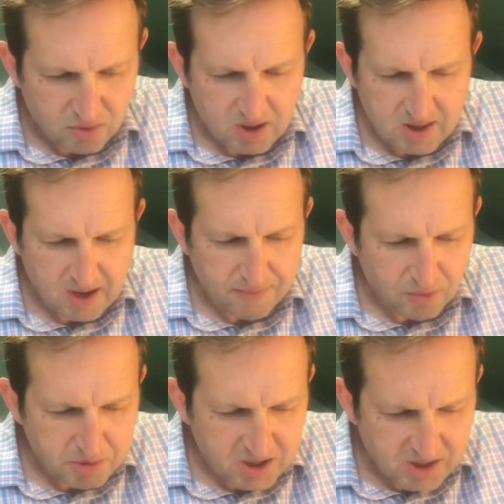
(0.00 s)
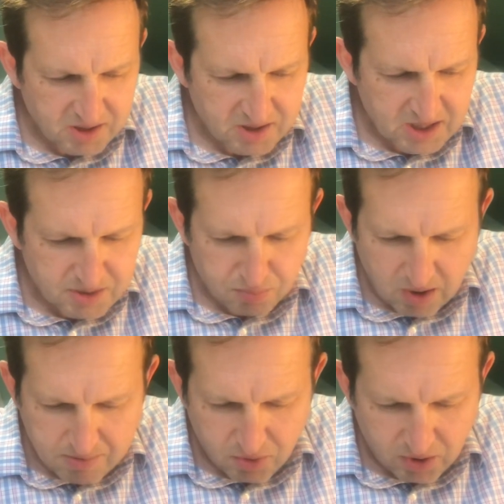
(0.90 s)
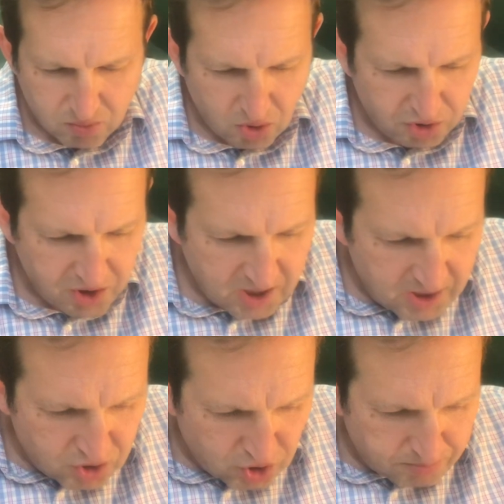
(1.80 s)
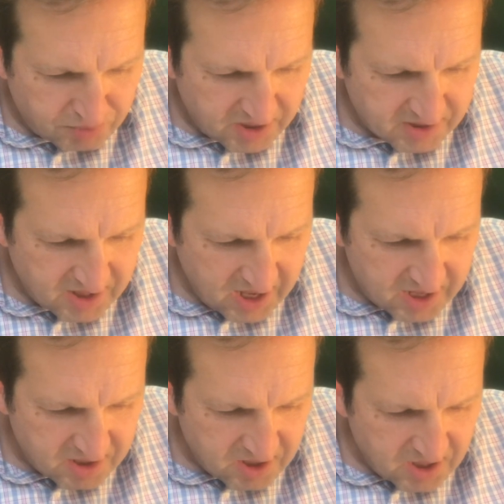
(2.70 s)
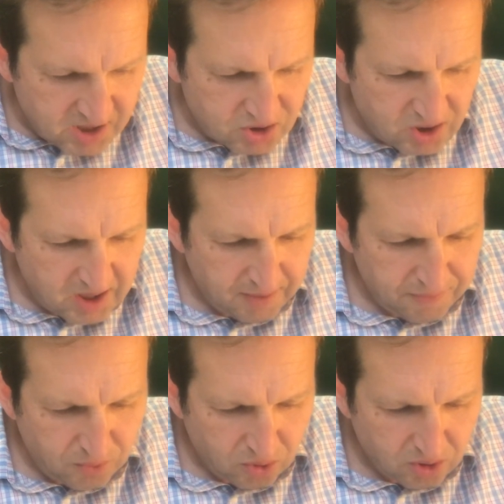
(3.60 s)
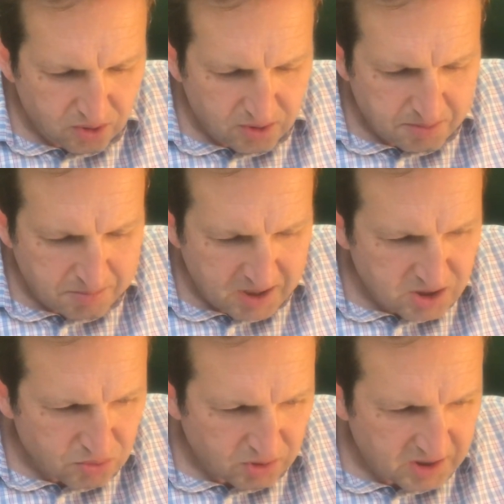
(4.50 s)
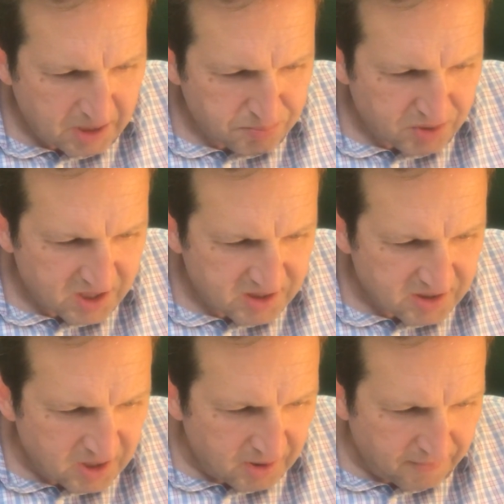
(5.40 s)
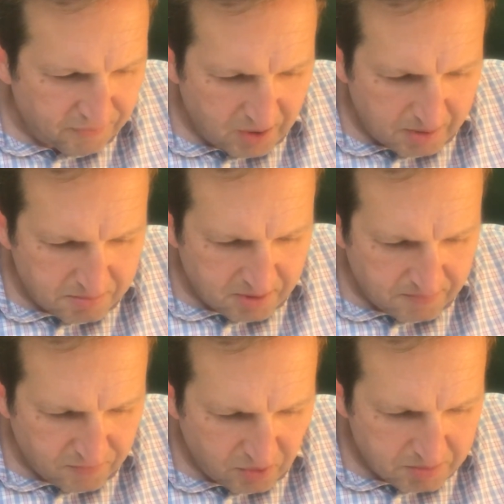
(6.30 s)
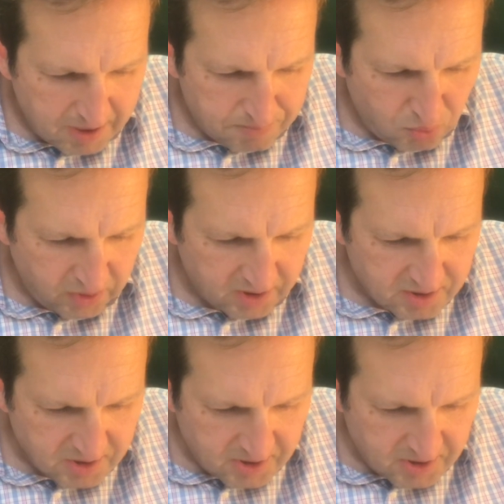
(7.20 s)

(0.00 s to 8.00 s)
And therefore, because its primary growth took place then, so therefore the mice will take place from from that point.